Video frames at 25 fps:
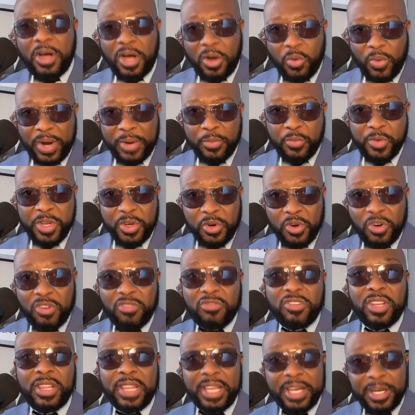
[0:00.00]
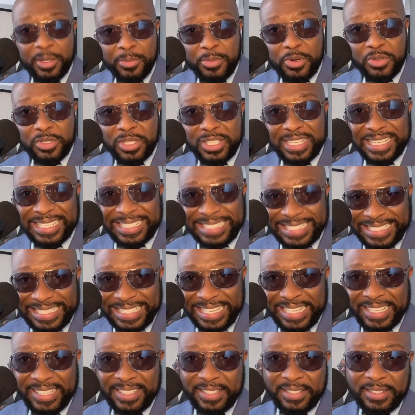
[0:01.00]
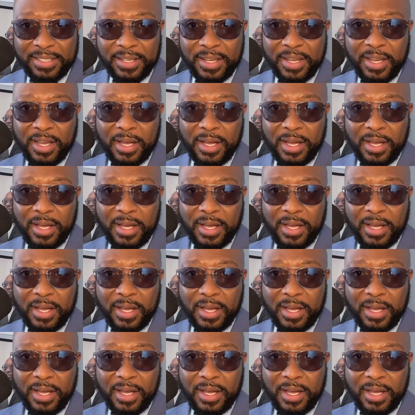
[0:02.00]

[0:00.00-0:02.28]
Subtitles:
are what we call relatable content.